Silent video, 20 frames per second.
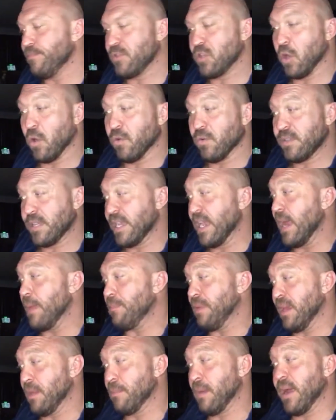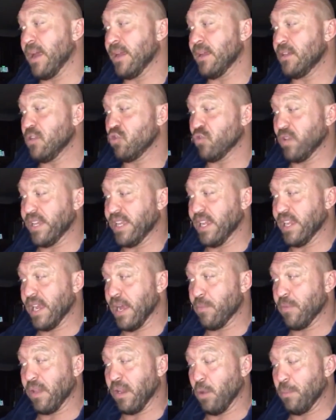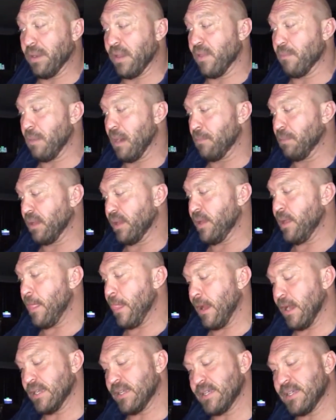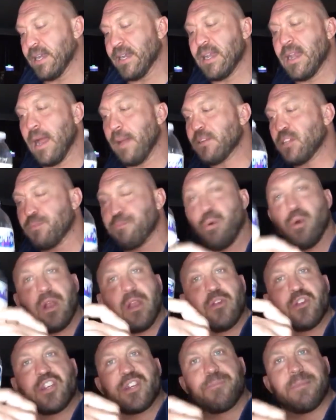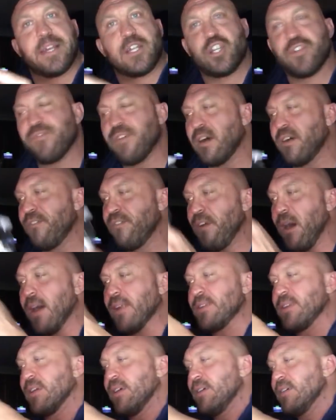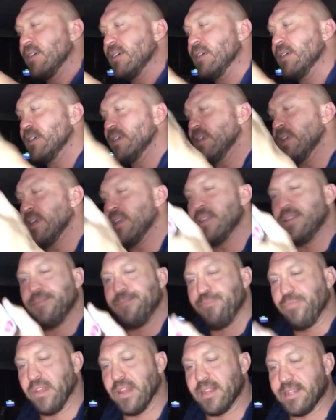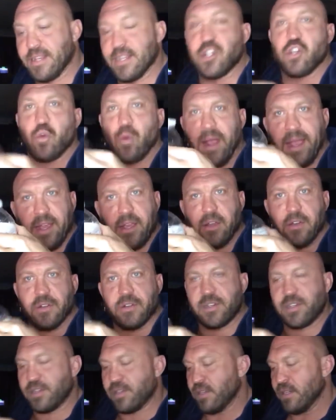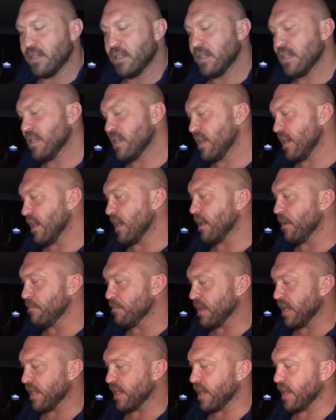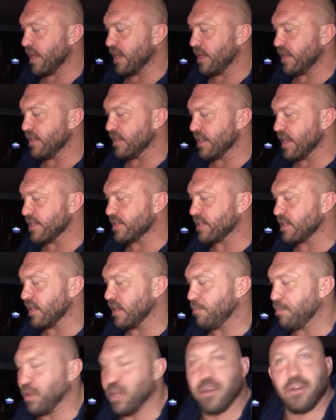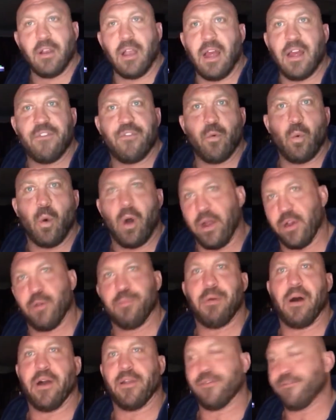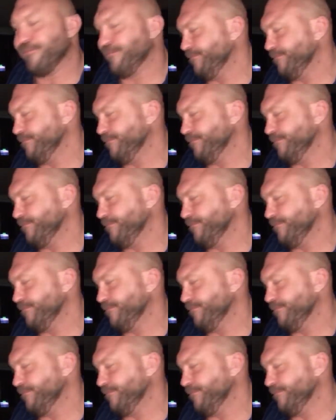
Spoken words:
So tonight being my drinking night with a little bit of the bubbly, I just poured a little smidge of vodka in. This is Grey Goose in a Nestle Pure Life water bottle.